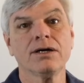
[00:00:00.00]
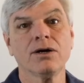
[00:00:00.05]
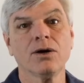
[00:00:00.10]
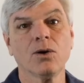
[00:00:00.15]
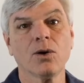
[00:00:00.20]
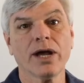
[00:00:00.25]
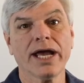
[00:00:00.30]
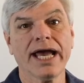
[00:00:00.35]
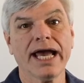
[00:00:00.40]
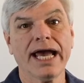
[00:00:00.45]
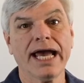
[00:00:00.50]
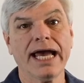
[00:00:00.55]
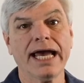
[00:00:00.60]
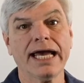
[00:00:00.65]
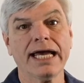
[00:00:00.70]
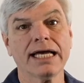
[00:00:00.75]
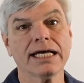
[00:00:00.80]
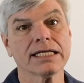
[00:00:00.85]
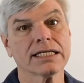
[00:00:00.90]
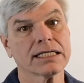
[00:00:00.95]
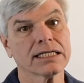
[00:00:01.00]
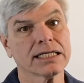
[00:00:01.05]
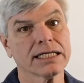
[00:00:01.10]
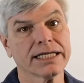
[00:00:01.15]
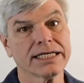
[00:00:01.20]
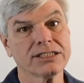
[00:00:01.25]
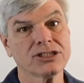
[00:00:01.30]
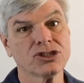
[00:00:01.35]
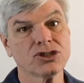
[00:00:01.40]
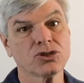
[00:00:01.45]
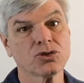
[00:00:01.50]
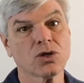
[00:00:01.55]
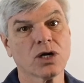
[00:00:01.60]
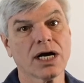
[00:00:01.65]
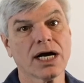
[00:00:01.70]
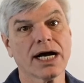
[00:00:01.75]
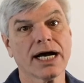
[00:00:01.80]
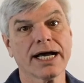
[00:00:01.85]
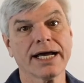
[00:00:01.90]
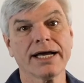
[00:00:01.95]
Okay, let's
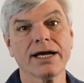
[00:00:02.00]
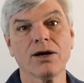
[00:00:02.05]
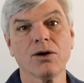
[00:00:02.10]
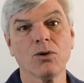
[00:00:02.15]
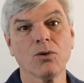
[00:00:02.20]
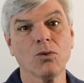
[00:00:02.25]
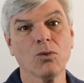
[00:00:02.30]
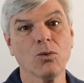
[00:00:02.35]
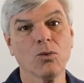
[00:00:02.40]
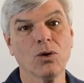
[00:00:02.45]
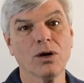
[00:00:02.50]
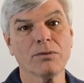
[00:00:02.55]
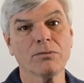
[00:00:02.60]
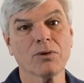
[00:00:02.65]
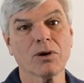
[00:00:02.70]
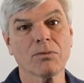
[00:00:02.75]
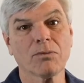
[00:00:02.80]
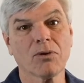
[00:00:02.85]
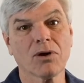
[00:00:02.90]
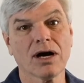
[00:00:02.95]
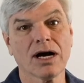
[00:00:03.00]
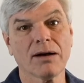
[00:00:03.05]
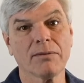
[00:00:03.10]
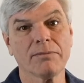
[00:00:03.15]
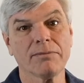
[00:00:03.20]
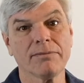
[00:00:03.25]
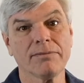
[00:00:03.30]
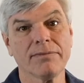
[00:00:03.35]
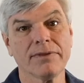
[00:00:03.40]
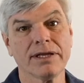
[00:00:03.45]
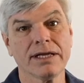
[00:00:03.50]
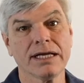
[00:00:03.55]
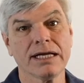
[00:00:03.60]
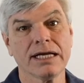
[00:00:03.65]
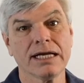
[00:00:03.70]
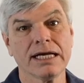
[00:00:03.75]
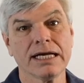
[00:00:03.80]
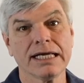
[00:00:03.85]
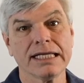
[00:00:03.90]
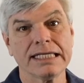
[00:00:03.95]
try one more problem
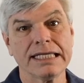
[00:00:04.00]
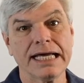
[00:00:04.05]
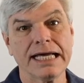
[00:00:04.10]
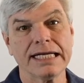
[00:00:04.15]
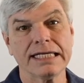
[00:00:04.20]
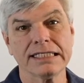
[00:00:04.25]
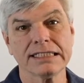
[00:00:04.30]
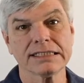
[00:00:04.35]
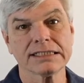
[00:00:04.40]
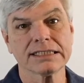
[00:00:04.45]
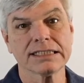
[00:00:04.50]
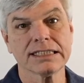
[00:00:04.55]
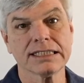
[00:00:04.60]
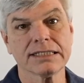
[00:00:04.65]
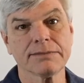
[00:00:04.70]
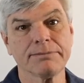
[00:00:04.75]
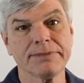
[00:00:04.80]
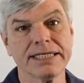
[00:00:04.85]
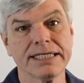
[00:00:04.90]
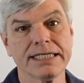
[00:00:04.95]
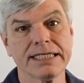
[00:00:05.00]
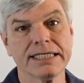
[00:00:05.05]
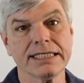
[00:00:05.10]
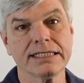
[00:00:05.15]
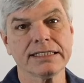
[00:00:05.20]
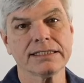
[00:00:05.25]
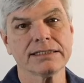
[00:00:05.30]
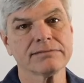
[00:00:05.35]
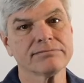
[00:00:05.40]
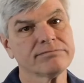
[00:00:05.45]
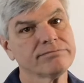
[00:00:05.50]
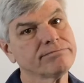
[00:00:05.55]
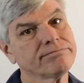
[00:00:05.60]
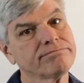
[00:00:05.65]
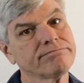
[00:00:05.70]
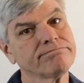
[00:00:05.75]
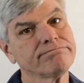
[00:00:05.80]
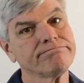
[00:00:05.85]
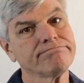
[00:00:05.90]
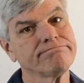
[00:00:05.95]
that is going to be
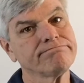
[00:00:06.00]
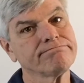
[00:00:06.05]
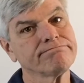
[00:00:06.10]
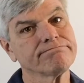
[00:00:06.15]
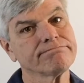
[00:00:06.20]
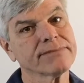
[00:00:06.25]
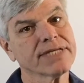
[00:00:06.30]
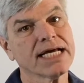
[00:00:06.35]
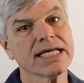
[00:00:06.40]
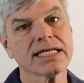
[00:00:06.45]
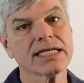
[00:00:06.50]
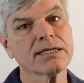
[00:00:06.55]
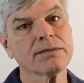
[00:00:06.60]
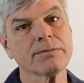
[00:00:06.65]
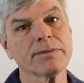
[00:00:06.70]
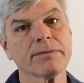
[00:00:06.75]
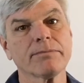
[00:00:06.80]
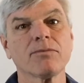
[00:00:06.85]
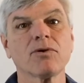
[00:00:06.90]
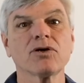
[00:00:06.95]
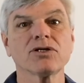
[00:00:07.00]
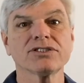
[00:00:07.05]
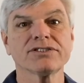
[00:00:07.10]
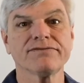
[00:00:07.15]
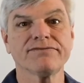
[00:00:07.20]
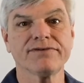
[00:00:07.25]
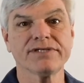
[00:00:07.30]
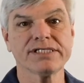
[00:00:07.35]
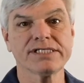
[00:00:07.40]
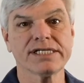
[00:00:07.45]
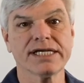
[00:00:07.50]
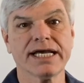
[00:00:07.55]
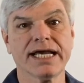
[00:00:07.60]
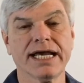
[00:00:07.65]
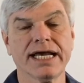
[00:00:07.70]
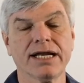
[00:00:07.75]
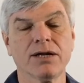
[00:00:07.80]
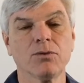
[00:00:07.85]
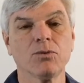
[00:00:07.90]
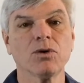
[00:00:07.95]
a little bit more
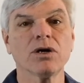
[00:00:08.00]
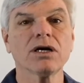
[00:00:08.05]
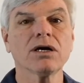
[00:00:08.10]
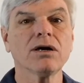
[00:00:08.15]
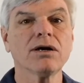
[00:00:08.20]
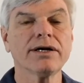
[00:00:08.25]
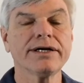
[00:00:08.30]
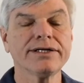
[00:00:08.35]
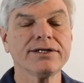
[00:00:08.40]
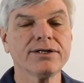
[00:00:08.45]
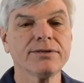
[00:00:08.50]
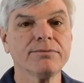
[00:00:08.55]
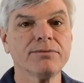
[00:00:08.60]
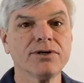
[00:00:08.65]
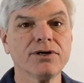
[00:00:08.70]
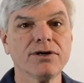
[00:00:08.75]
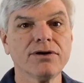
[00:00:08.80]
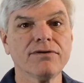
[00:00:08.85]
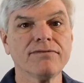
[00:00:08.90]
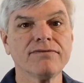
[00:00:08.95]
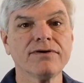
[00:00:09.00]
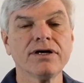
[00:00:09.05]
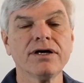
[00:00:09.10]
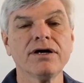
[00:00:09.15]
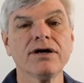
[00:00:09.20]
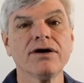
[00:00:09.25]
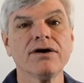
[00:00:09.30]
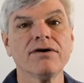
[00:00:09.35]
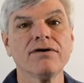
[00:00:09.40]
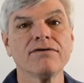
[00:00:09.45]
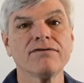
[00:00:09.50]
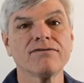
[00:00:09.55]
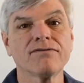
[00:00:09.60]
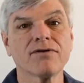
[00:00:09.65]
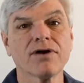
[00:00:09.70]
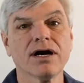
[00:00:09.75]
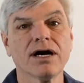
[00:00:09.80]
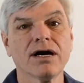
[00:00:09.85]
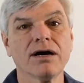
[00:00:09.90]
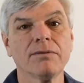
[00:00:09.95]
sophisticated. We're going to move
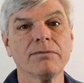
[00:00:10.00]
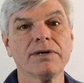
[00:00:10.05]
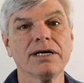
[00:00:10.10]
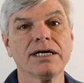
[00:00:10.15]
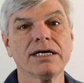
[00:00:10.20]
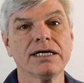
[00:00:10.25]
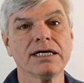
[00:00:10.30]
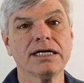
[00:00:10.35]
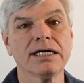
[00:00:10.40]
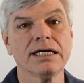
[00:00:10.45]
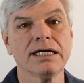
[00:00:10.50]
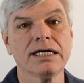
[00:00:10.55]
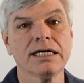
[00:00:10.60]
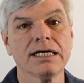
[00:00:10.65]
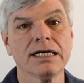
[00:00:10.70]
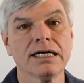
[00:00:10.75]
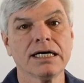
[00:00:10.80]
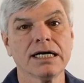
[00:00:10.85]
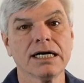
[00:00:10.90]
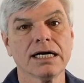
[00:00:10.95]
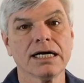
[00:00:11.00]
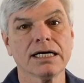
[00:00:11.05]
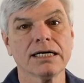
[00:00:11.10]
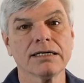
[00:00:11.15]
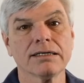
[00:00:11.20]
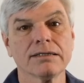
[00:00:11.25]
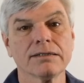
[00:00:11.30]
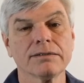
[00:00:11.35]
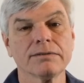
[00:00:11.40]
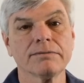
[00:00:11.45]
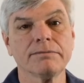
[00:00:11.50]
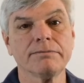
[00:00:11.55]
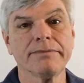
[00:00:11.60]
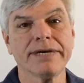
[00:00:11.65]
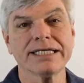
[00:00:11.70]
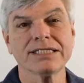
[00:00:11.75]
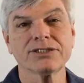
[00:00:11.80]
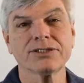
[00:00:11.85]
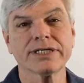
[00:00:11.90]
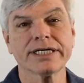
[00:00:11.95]
from
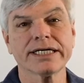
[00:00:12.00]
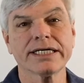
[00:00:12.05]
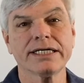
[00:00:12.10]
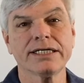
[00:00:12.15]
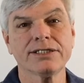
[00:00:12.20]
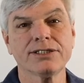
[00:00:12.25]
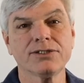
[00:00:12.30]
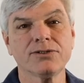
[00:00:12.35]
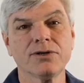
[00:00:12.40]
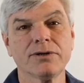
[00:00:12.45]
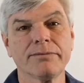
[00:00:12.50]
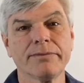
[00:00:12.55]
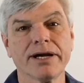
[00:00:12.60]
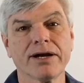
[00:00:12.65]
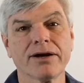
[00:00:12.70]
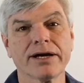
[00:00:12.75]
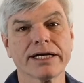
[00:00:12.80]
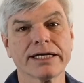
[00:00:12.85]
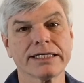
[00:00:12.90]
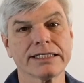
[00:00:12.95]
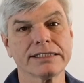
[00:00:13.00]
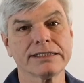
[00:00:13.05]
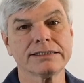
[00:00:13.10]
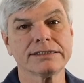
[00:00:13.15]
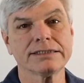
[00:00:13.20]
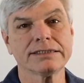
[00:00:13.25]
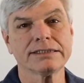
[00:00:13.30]
metric to American.